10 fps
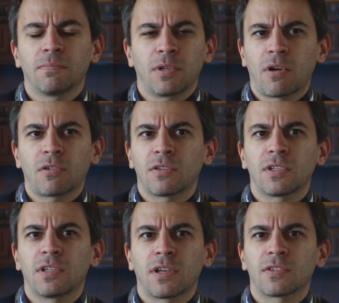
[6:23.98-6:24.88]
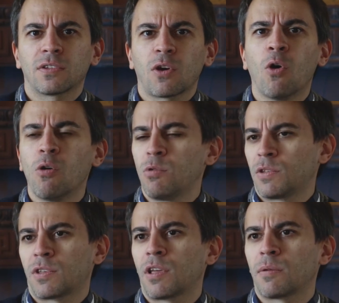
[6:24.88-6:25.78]
bureaucracy doesn't
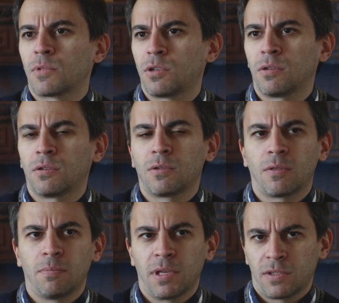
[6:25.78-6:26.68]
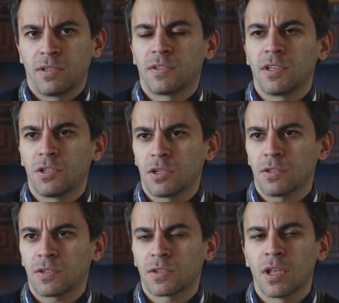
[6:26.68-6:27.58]
always come to the best
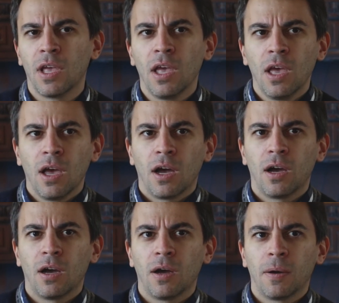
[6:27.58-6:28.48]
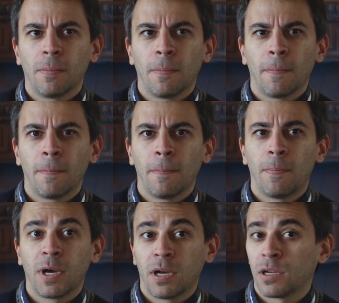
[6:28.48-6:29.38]
decisions.
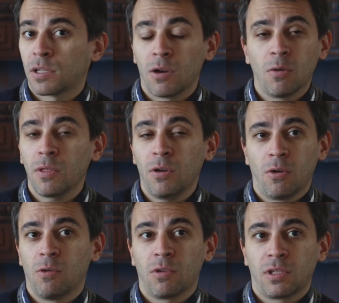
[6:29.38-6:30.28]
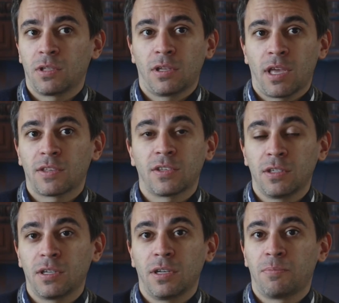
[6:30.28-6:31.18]
But on the whole, it has
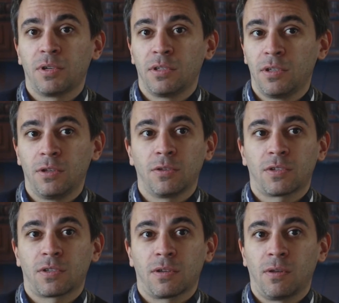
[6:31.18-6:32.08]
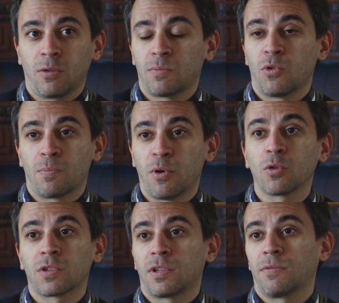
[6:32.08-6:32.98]
certainly produced a lot more
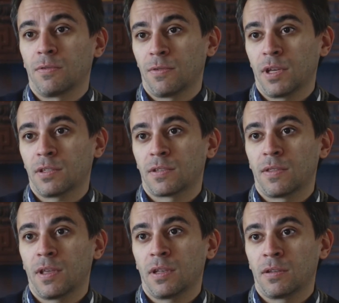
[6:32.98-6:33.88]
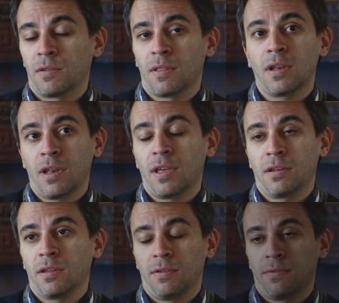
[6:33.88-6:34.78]
positive effects than
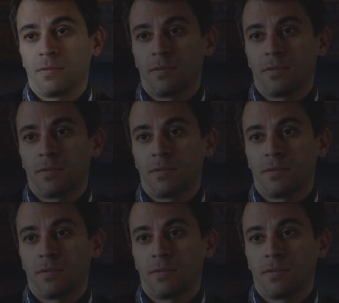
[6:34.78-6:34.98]
negative.